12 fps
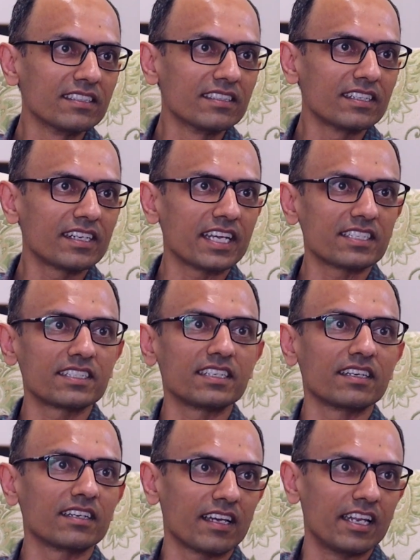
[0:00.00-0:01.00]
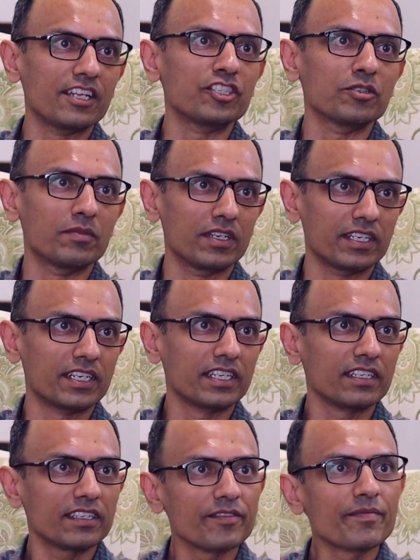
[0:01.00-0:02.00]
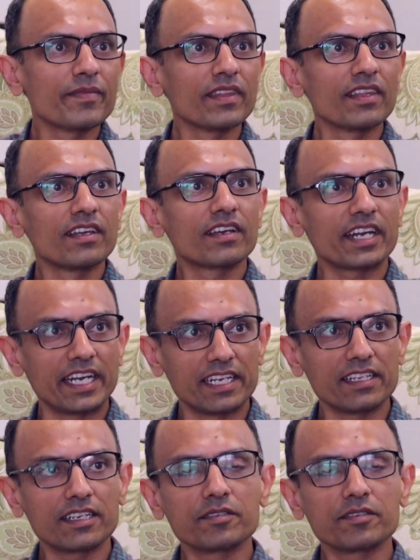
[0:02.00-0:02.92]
the testing eligibility criteria?